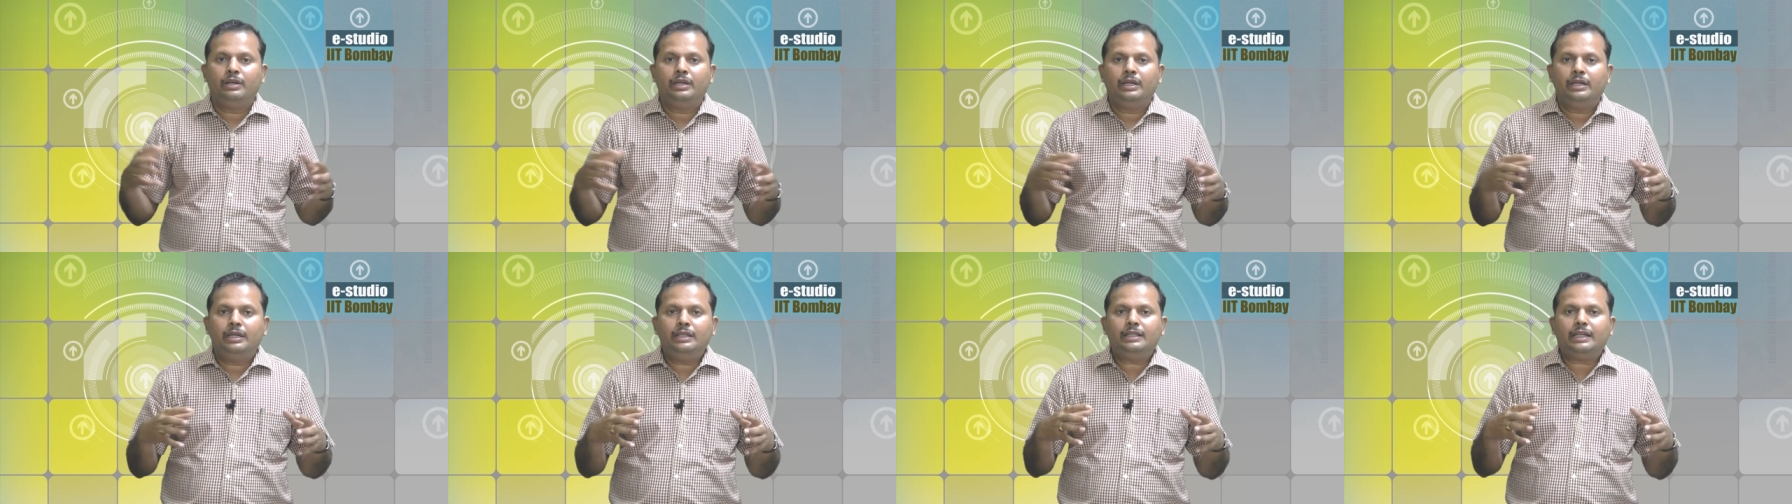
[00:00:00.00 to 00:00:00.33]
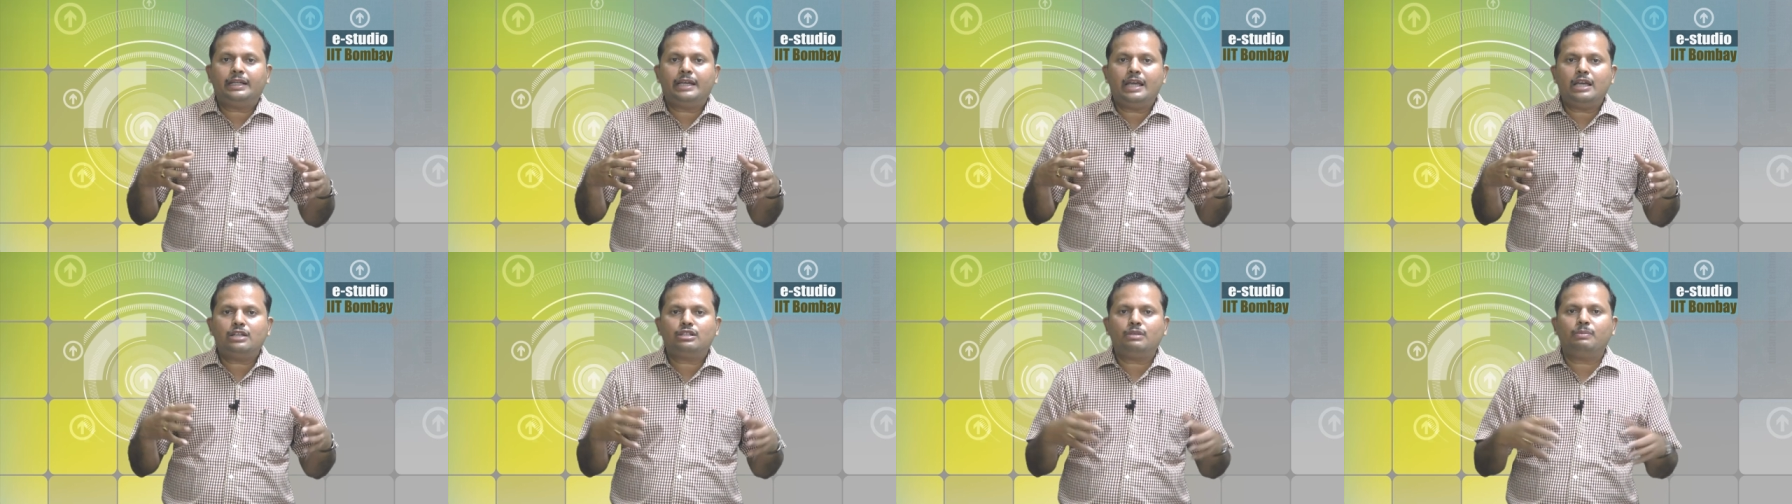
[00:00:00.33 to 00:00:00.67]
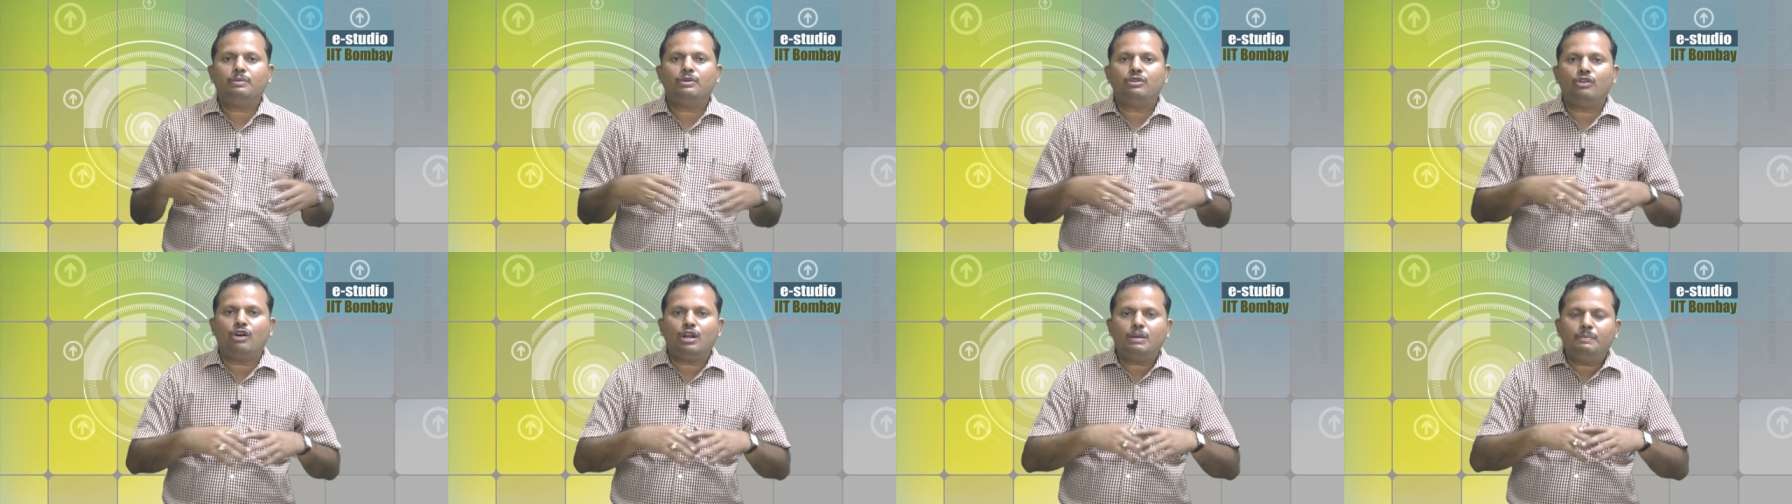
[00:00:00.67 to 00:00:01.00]
in the case of
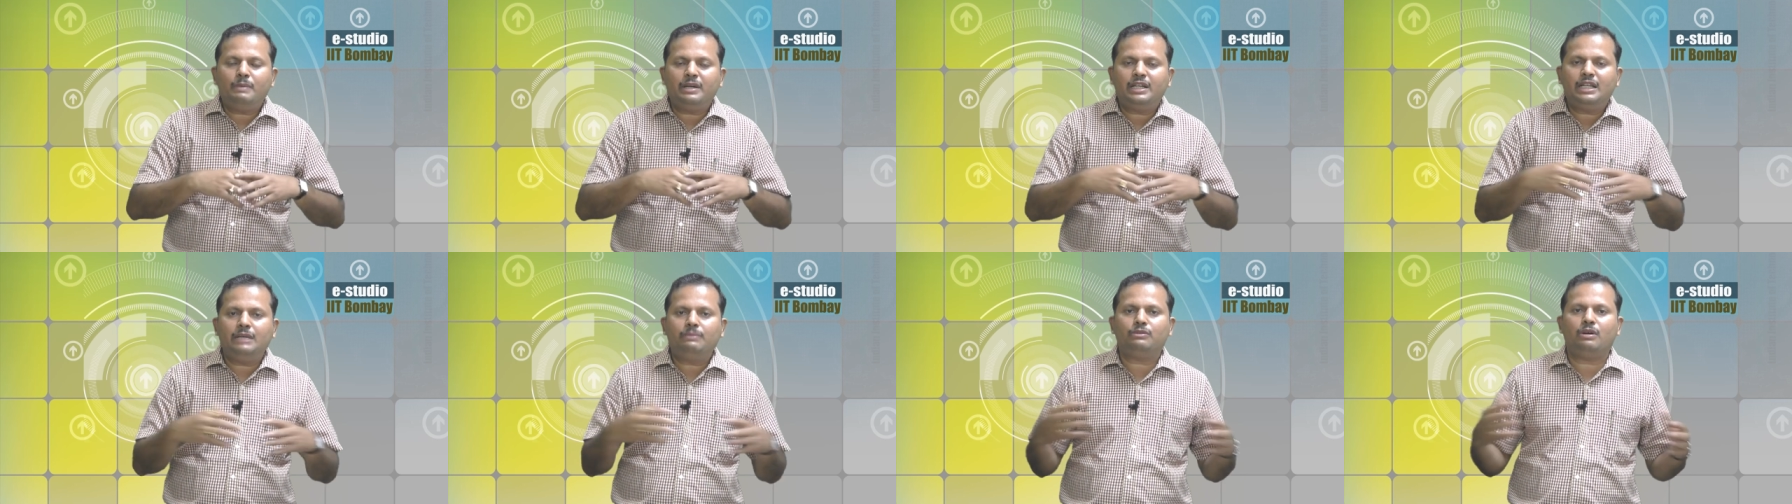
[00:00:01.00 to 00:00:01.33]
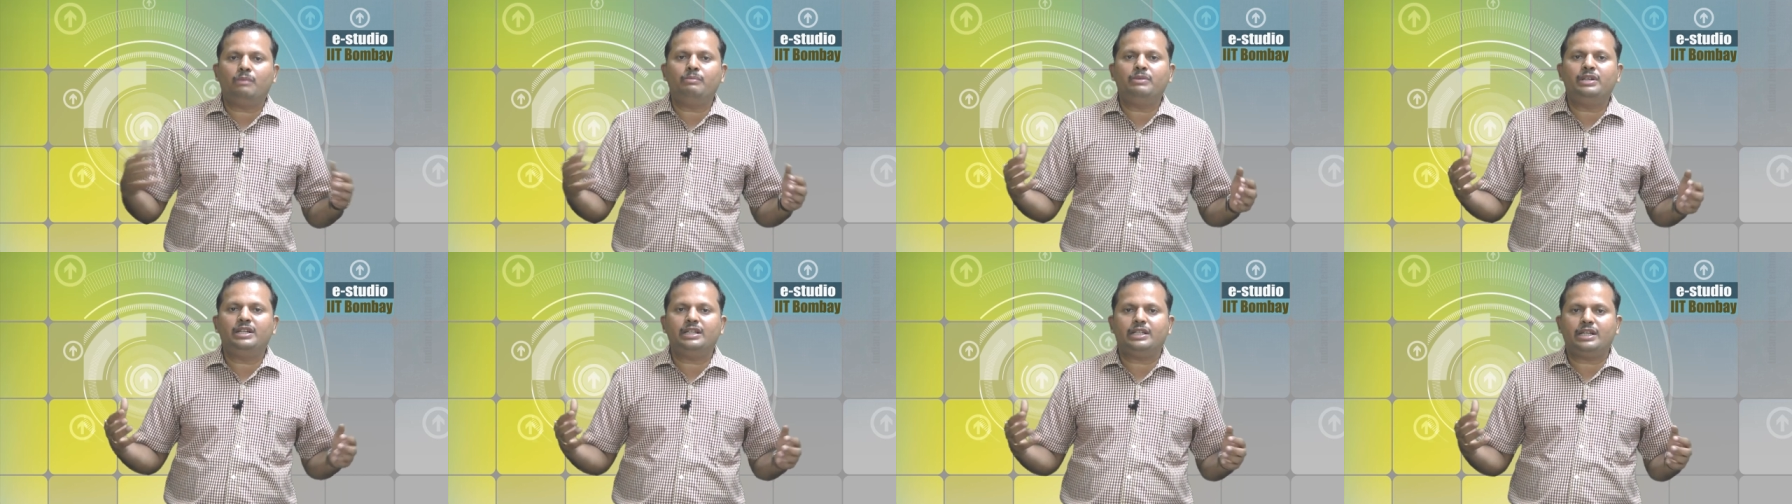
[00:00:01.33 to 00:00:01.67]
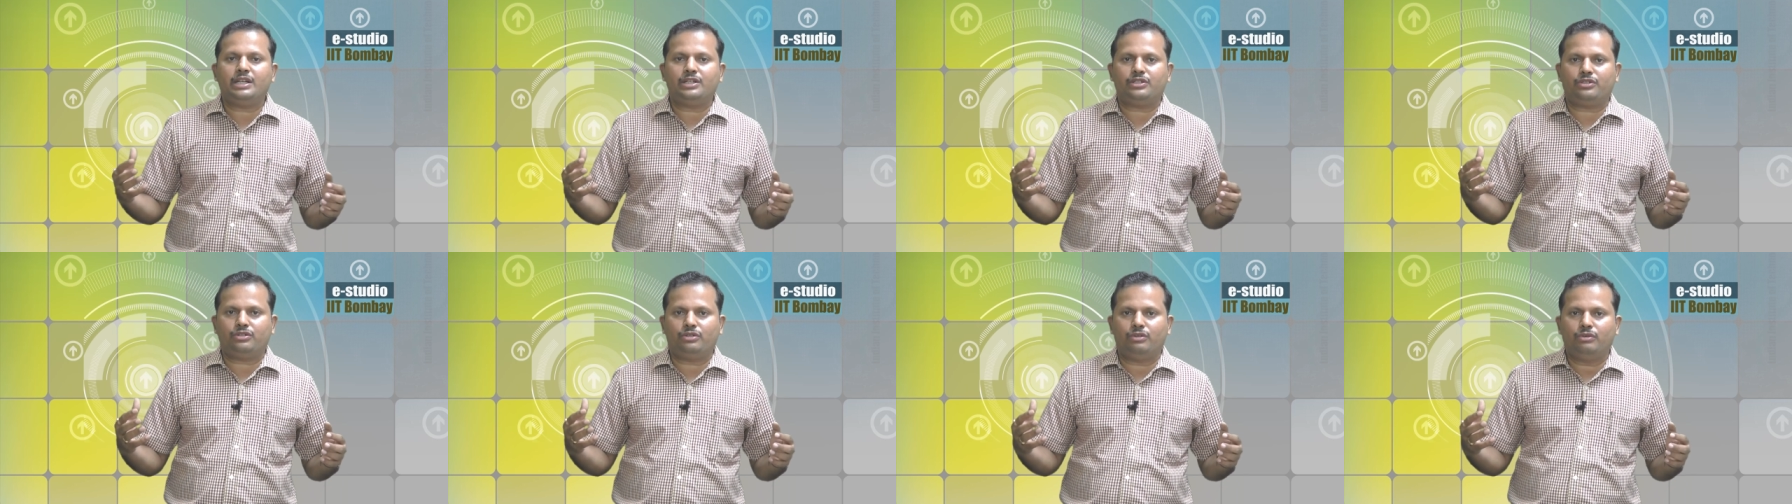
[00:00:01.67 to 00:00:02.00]
a normative
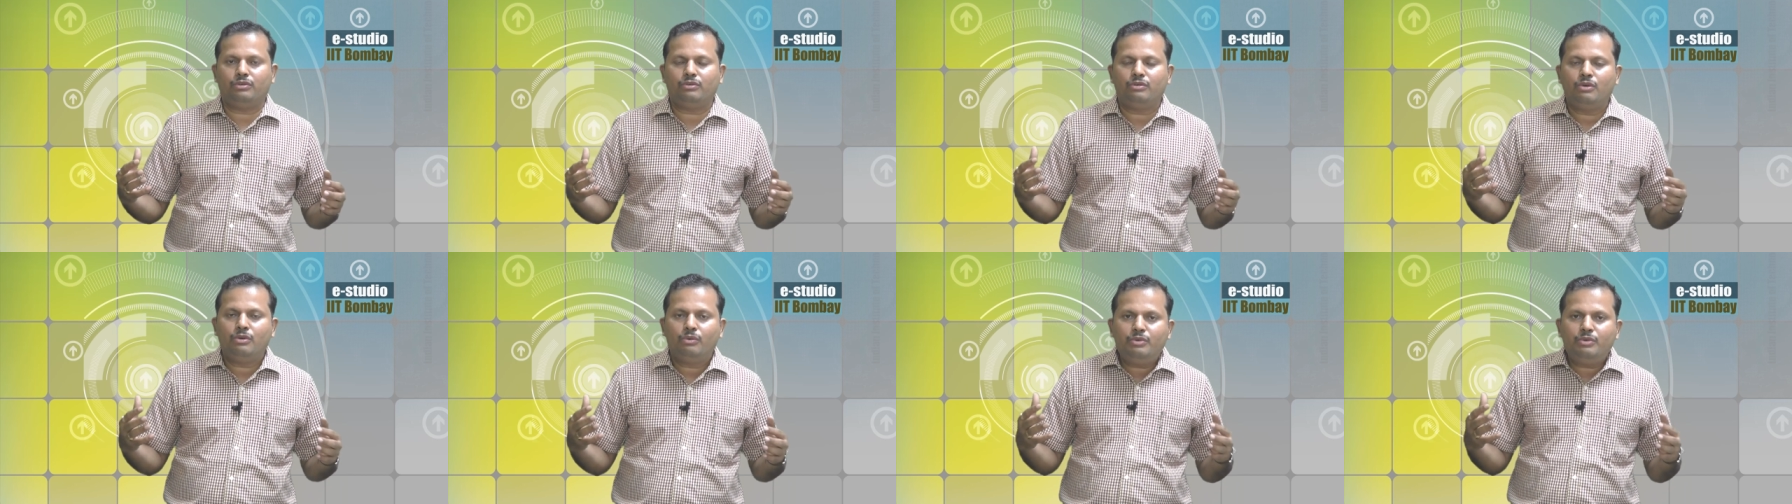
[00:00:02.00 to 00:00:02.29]
communication